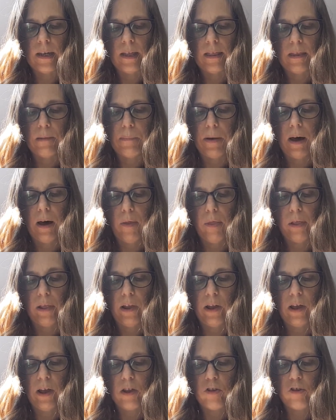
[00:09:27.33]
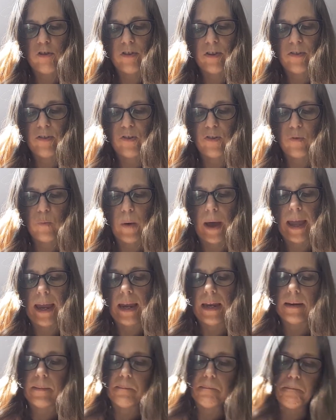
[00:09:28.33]
The bath lurched and
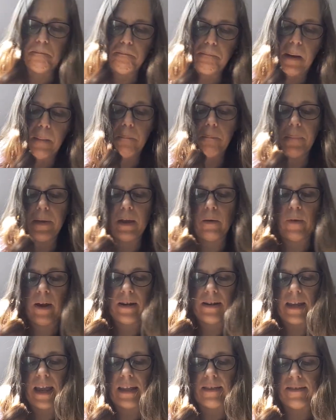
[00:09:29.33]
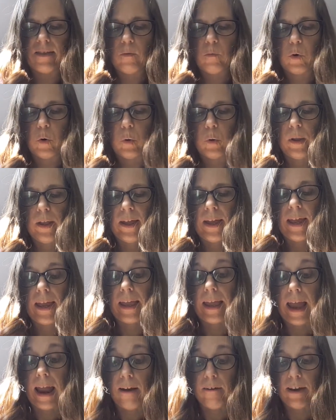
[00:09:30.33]
swayed, and bump it went against the wall,
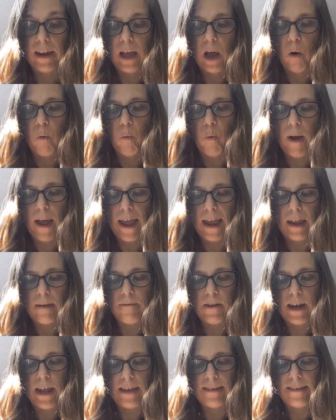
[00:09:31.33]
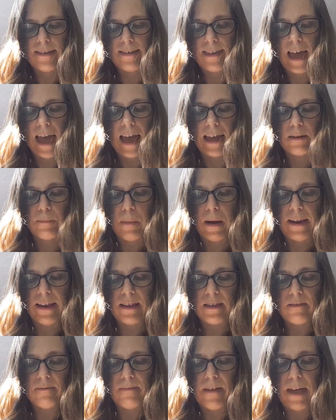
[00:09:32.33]
carrying away Vanessa's hat by
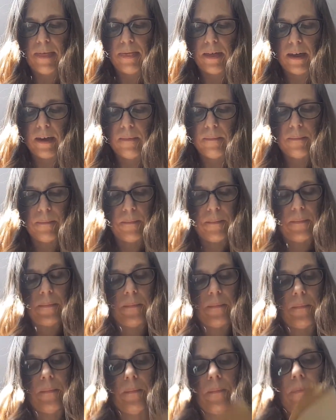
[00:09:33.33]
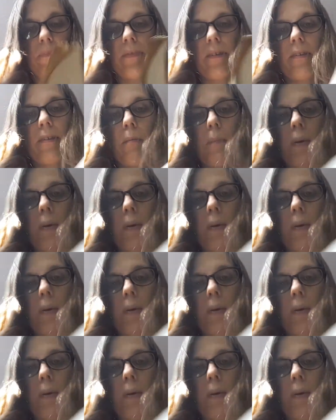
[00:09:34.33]
its feather. There's a